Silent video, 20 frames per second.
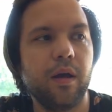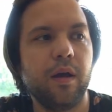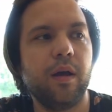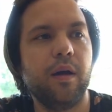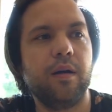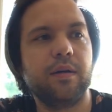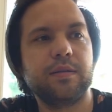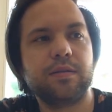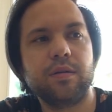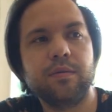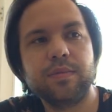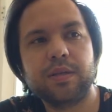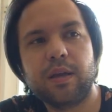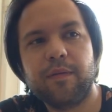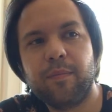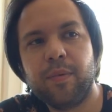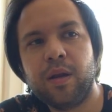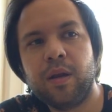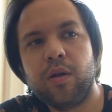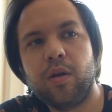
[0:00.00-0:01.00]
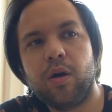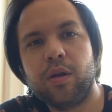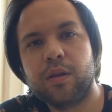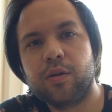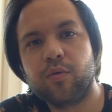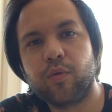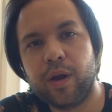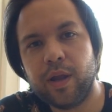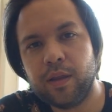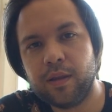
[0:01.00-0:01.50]
Uh, streams have been
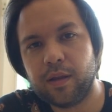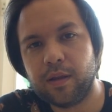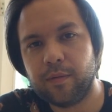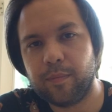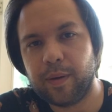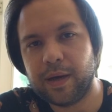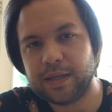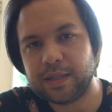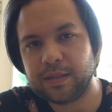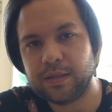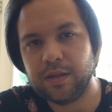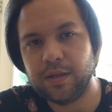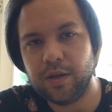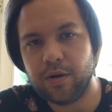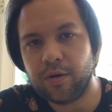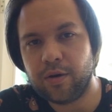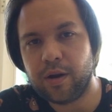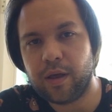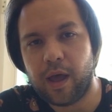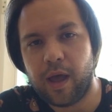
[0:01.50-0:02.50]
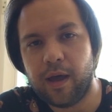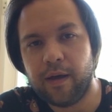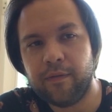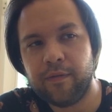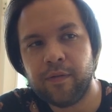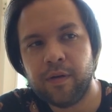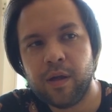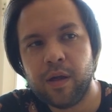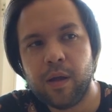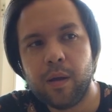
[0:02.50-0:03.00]
not great in the past year and a
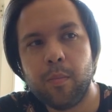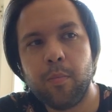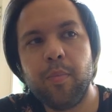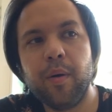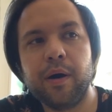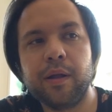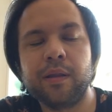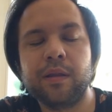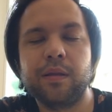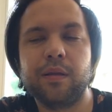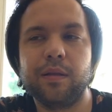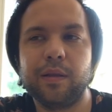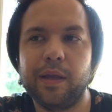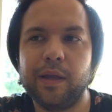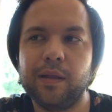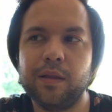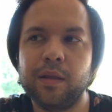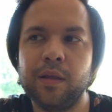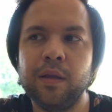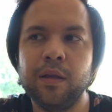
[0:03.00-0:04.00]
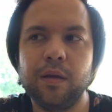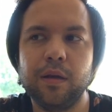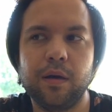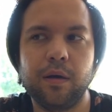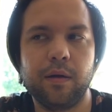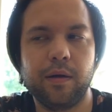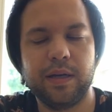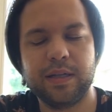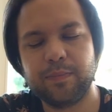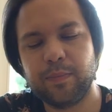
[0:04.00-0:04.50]
half, but lately,
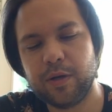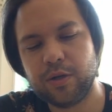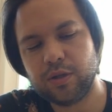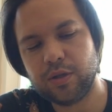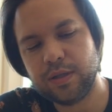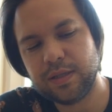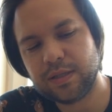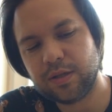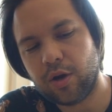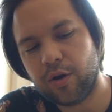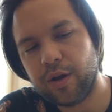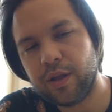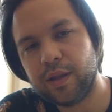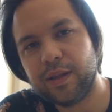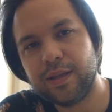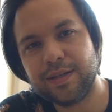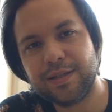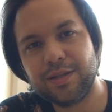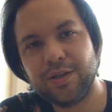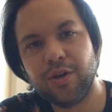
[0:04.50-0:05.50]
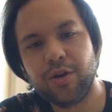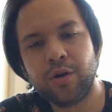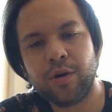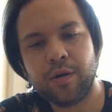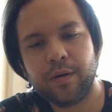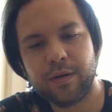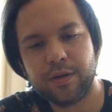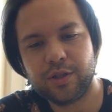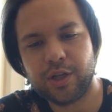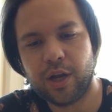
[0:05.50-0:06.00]
uh, especially starting this
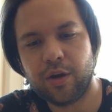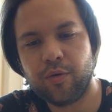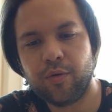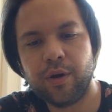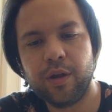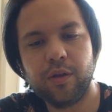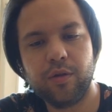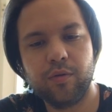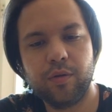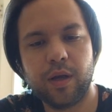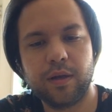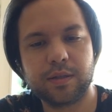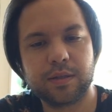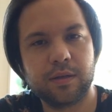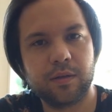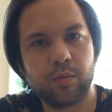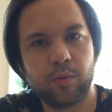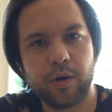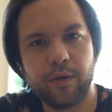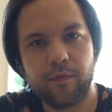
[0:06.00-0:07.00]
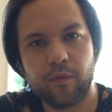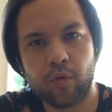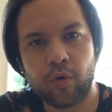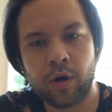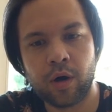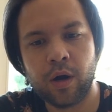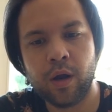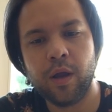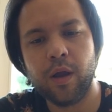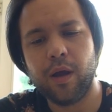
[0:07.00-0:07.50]
year, January
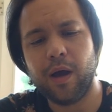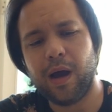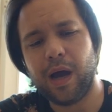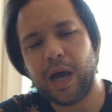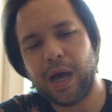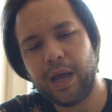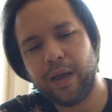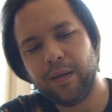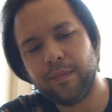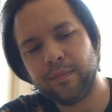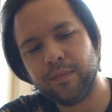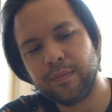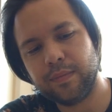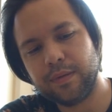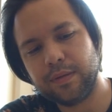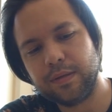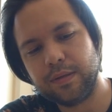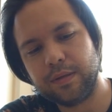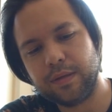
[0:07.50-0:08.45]
2024, I am